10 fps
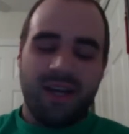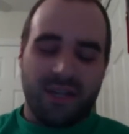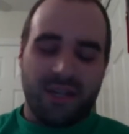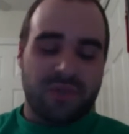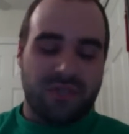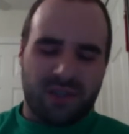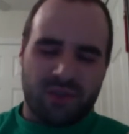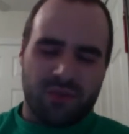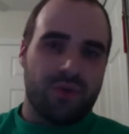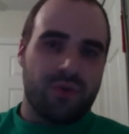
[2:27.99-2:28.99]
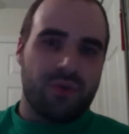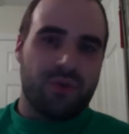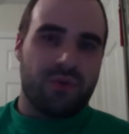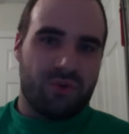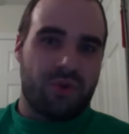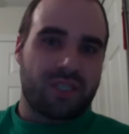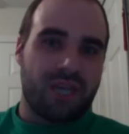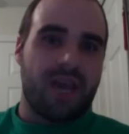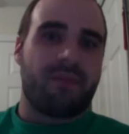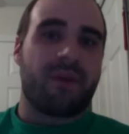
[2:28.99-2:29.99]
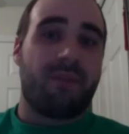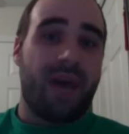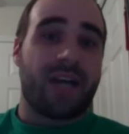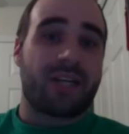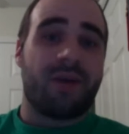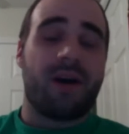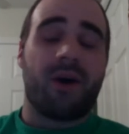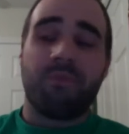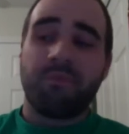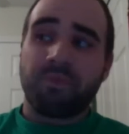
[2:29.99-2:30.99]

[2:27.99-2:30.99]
This was like true excitement and passion about